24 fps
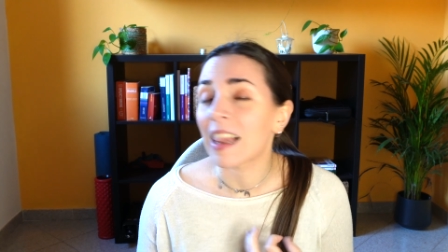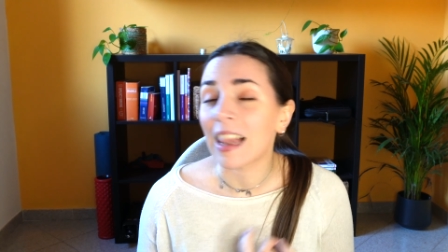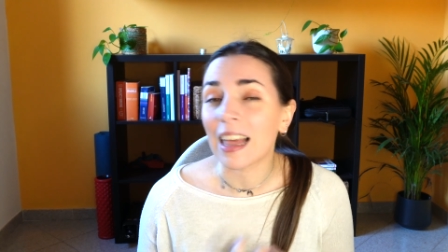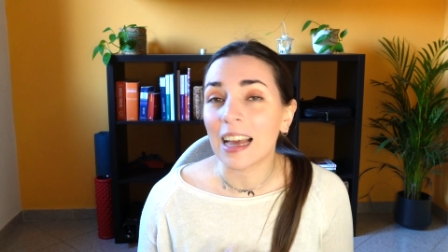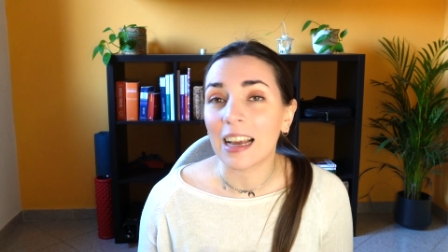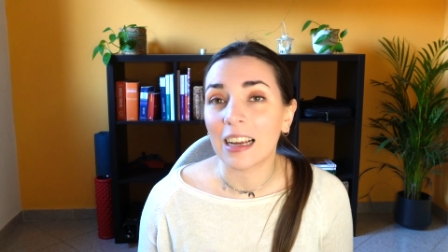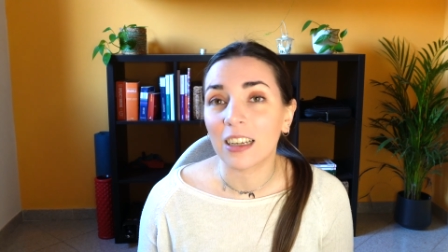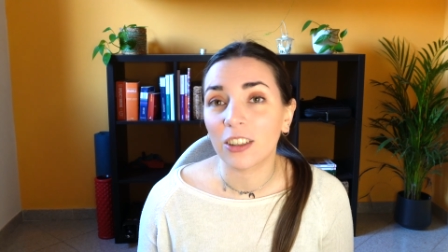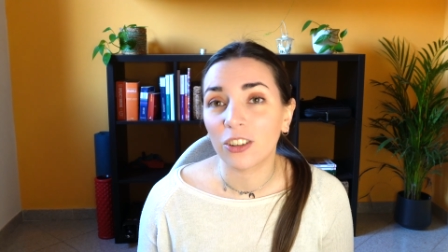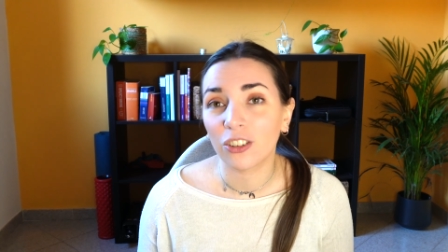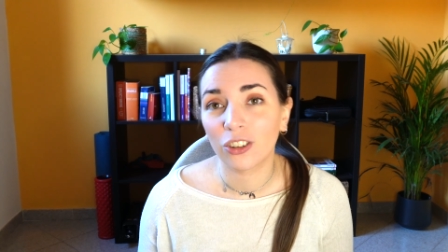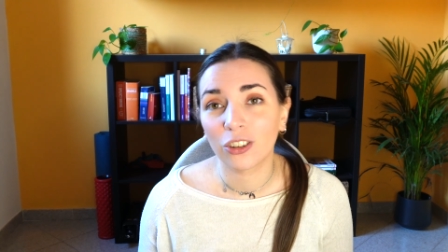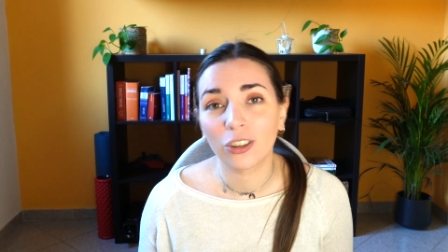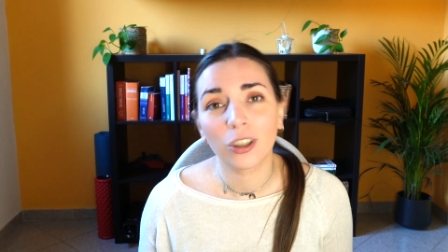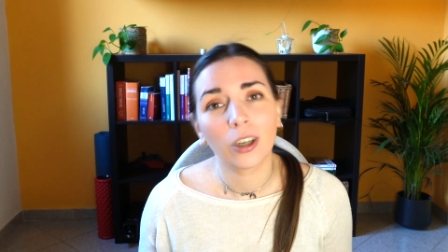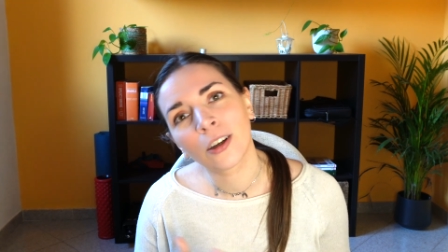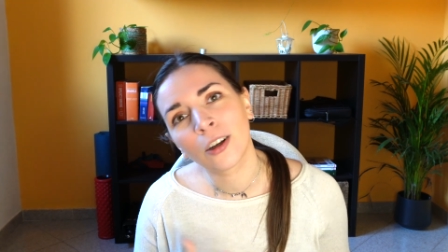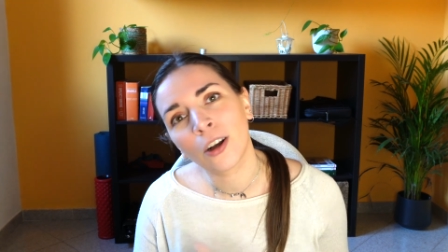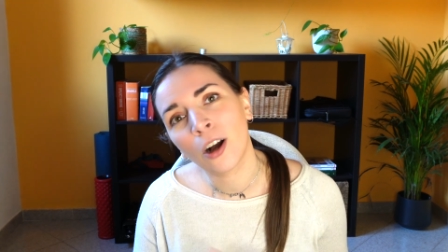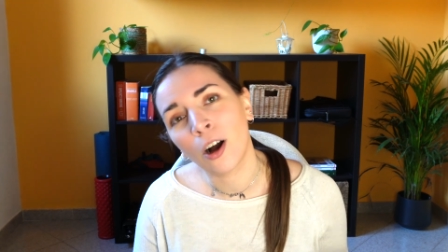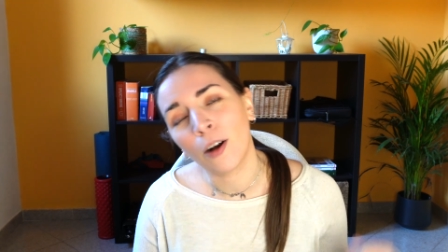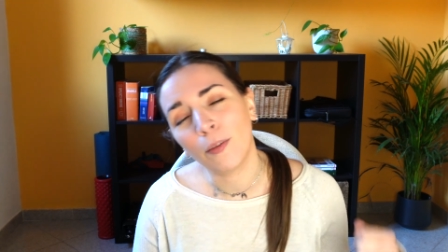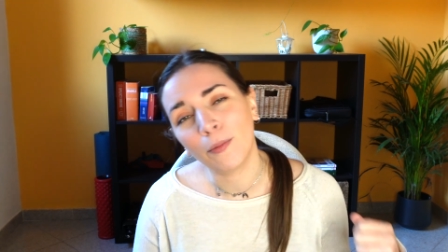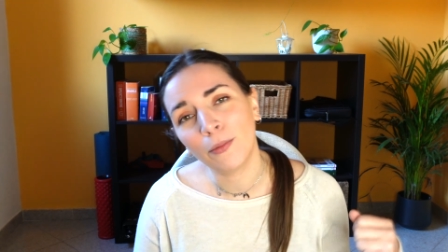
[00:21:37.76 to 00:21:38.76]
/
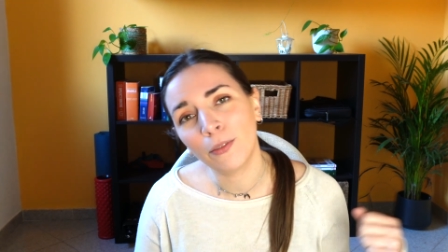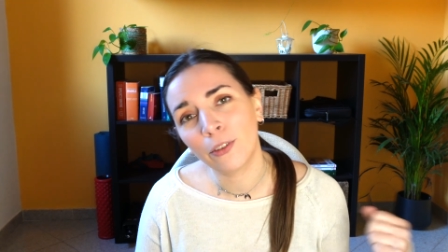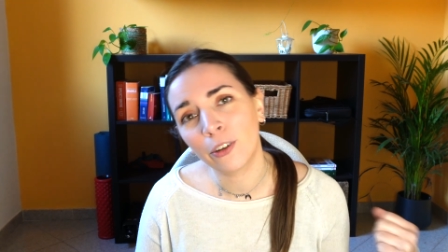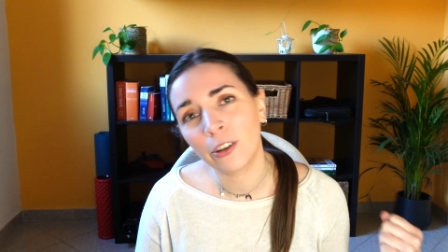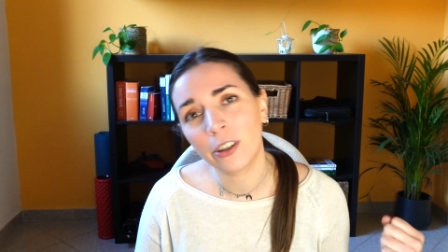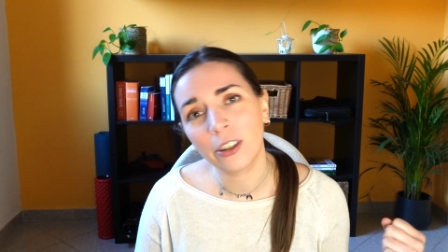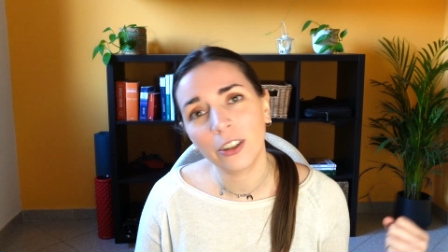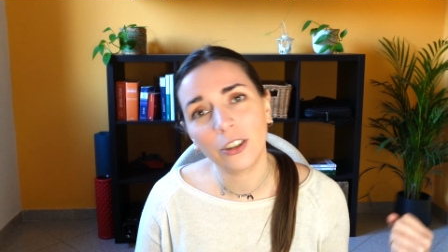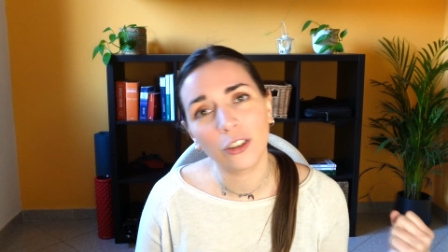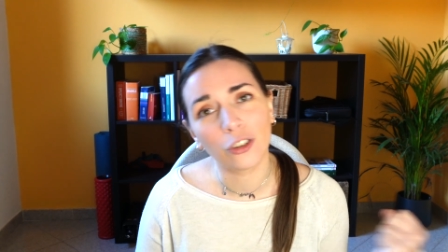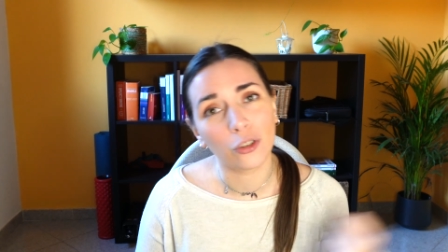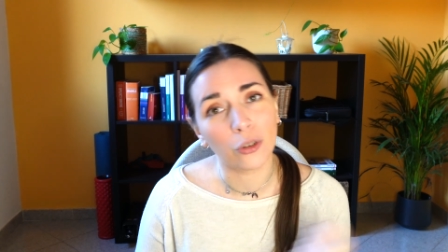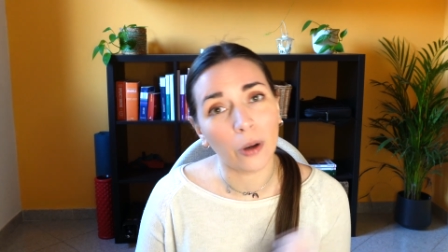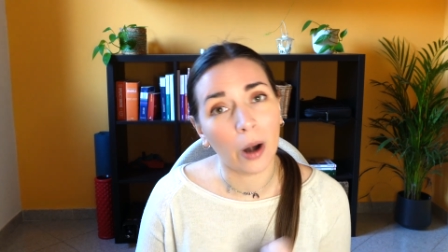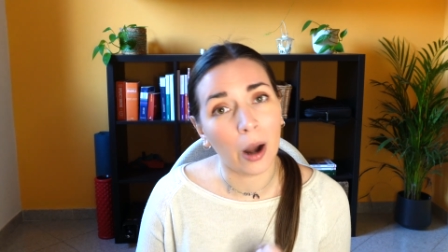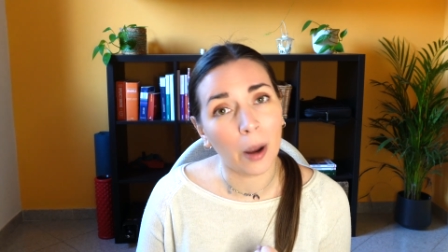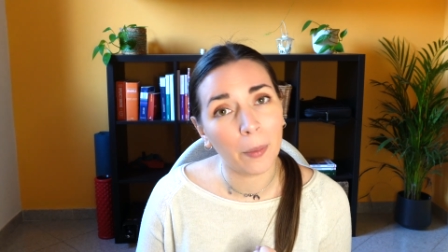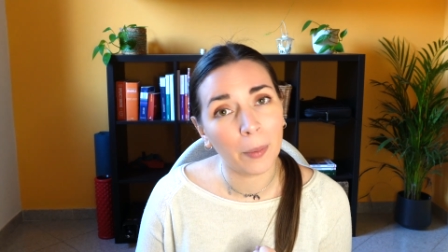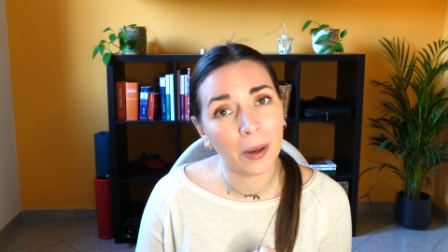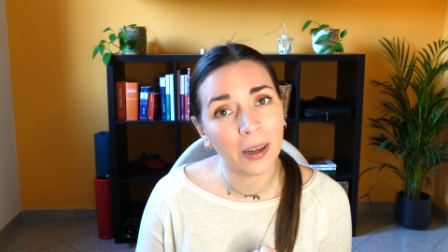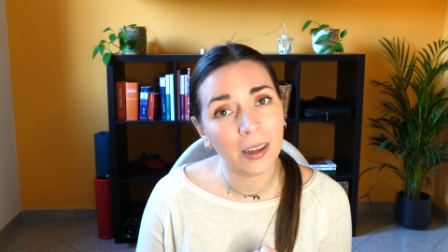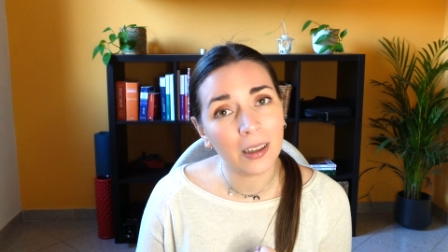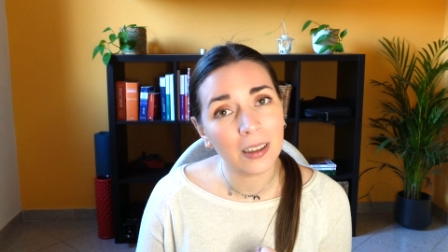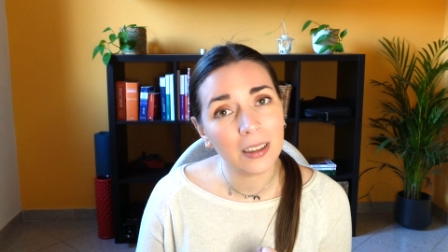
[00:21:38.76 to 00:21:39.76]
comfort
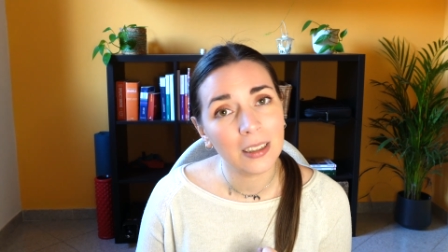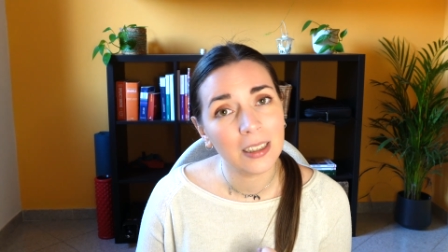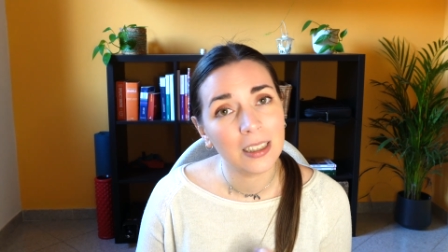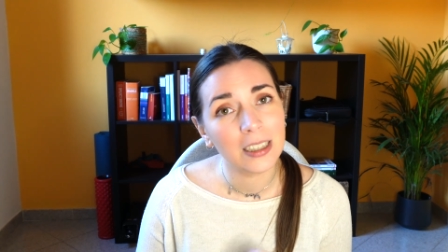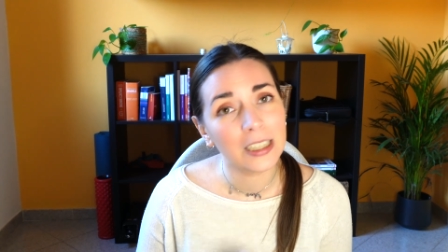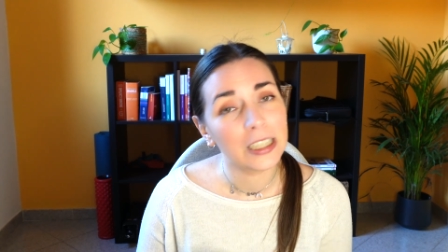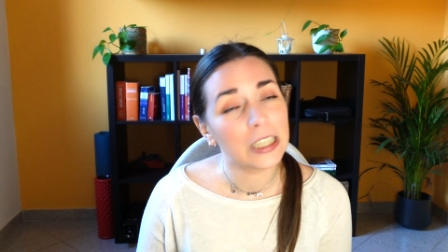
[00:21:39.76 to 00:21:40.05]
drama,